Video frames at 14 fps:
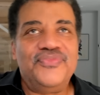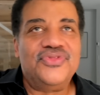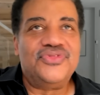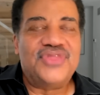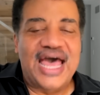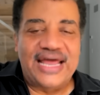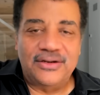
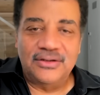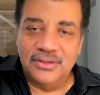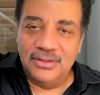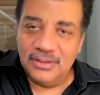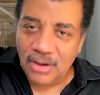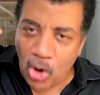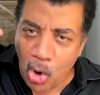that
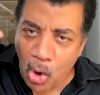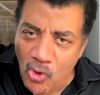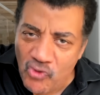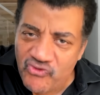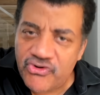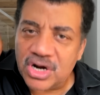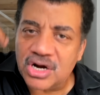
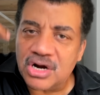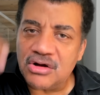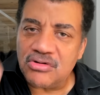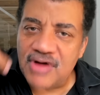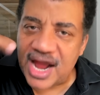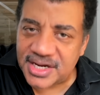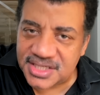
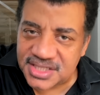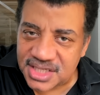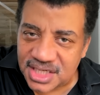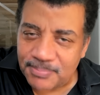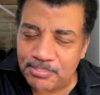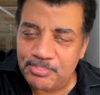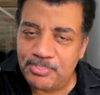overcorrects
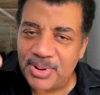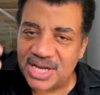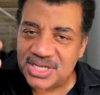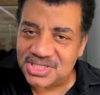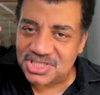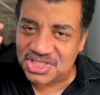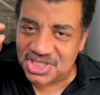it by
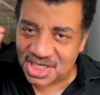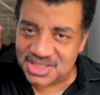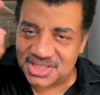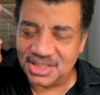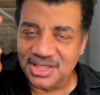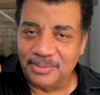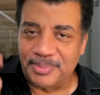just
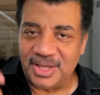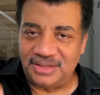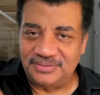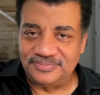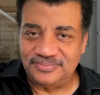a little bit.